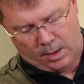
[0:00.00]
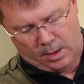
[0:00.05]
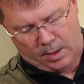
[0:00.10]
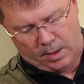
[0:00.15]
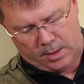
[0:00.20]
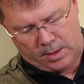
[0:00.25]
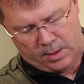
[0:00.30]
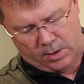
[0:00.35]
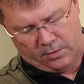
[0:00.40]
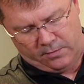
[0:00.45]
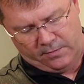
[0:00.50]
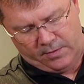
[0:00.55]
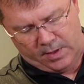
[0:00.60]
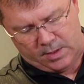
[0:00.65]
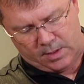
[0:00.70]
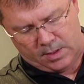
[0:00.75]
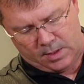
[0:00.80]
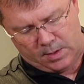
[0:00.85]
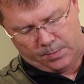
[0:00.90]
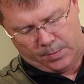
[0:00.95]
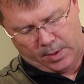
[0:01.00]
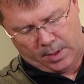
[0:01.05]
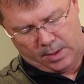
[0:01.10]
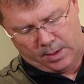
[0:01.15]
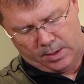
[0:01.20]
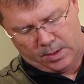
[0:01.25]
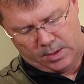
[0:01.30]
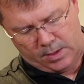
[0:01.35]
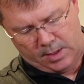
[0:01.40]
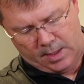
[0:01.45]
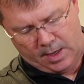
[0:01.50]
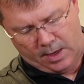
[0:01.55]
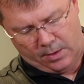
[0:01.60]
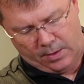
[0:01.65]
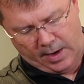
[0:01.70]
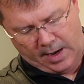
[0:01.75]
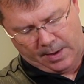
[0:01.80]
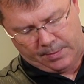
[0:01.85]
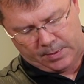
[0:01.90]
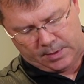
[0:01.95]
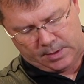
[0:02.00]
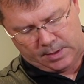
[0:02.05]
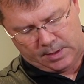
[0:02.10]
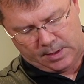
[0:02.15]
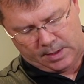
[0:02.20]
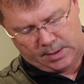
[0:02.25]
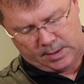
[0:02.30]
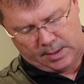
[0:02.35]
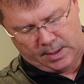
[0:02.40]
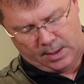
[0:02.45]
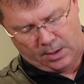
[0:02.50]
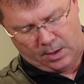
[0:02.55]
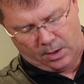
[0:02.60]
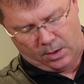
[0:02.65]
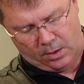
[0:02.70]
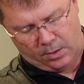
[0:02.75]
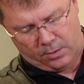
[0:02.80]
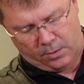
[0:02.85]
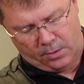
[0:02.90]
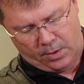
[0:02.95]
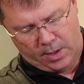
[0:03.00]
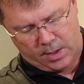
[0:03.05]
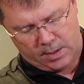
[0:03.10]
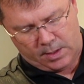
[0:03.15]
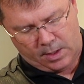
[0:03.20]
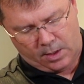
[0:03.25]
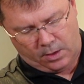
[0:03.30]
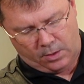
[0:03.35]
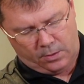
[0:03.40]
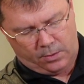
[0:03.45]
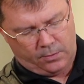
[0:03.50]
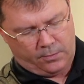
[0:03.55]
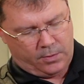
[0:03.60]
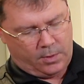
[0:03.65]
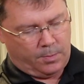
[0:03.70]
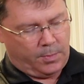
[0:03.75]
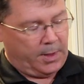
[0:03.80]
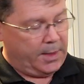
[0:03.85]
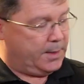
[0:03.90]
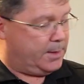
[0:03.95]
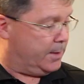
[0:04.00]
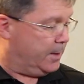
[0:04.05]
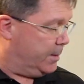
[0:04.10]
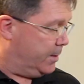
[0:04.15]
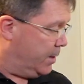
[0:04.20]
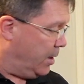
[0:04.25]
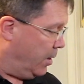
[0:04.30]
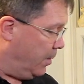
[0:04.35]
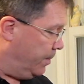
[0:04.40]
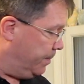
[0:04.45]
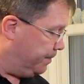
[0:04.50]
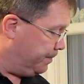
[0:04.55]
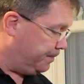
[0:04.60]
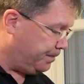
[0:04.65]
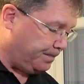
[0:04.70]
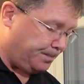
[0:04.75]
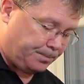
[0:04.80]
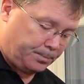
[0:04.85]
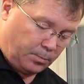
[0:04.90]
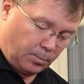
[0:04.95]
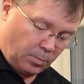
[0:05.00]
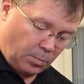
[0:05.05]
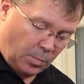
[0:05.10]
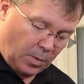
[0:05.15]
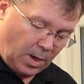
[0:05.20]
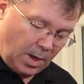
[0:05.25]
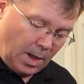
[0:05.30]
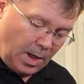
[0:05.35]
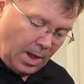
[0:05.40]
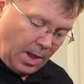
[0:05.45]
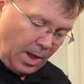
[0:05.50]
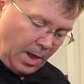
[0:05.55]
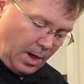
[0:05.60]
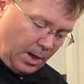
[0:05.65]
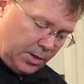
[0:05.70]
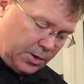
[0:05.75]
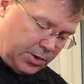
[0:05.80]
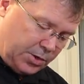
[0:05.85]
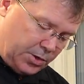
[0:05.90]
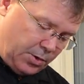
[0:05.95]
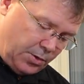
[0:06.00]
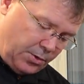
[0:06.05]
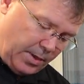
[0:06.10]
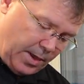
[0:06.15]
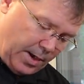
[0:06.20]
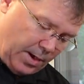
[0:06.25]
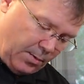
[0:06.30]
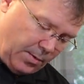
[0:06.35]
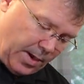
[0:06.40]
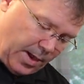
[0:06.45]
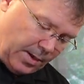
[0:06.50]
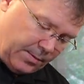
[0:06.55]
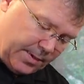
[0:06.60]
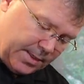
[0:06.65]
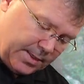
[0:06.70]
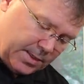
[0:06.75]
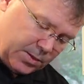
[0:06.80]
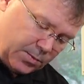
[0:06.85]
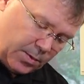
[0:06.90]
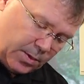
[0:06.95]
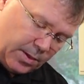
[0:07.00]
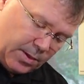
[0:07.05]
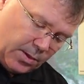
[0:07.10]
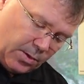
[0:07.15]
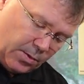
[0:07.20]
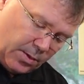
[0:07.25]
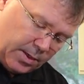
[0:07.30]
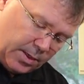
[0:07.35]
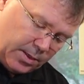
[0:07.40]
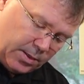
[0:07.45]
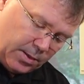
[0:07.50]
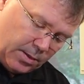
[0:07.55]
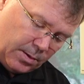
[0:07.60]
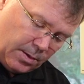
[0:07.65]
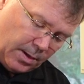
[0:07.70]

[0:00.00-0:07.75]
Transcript: It still fizzes, but you see how it happens. It doesn't get all crazy all over the place. So stir that around. This is really the only